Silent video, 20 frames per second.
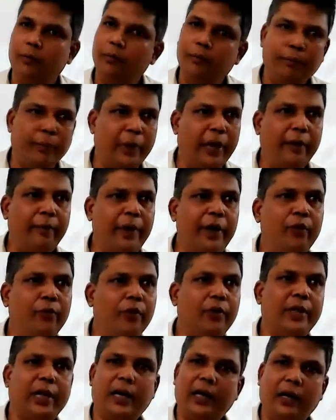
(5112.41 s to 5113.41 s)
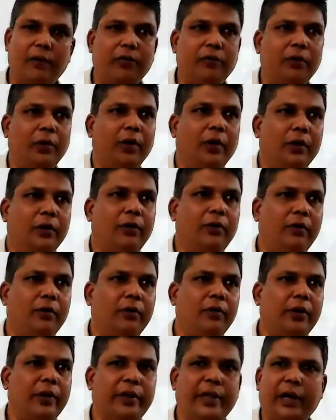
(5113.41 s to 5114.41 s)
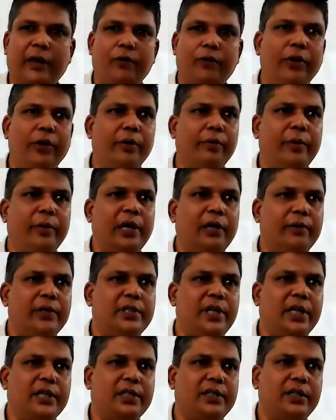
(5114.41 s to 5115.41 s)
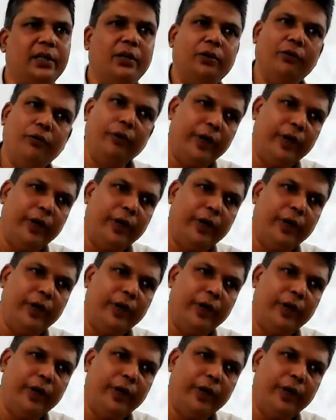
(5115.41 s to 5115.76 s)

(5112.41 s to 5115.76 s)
Maybe tomorrow that they are doing milk business.